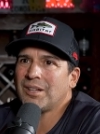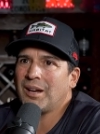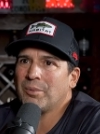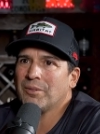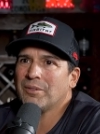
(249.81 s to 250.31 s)

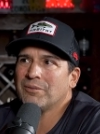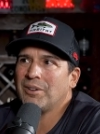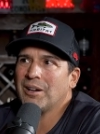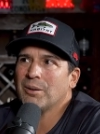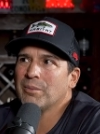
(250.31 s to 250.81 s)
type of
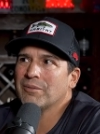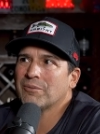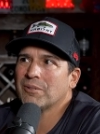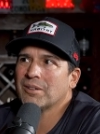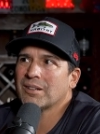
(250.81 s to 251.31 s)

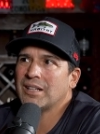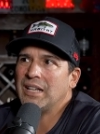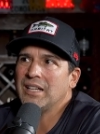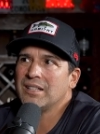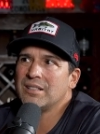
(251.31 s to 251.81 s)
environment for
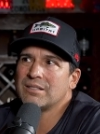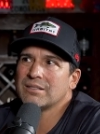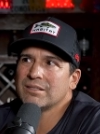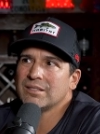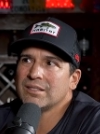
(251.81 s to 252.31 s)

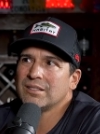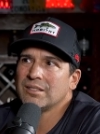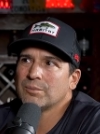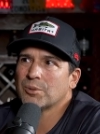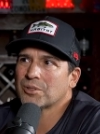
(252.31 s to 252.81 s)
kids
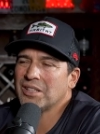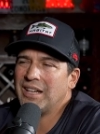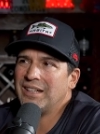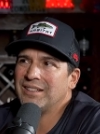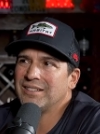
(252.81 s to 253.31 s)
per
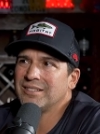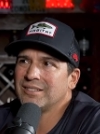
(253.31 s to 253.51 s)
se.